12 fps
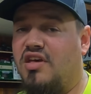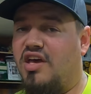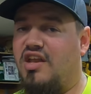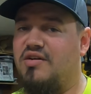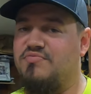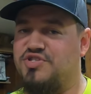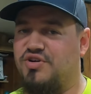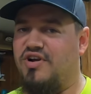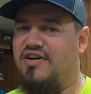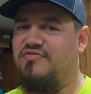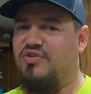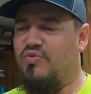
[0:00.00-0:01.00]
And I'm sure
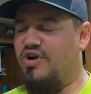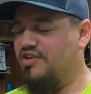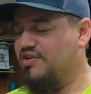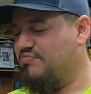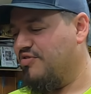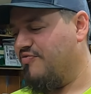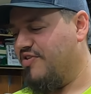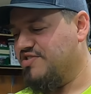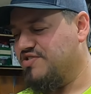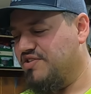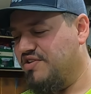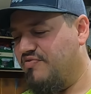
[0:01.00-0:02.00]
after welding
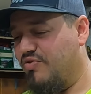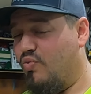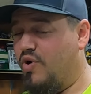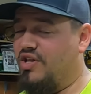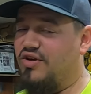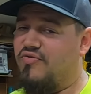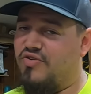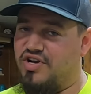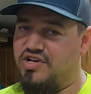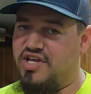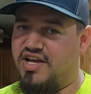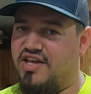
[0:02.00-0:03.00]
professionally for well over
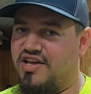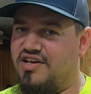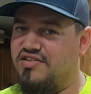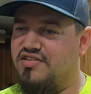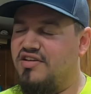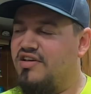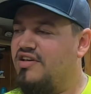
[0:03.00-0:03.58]
a decade,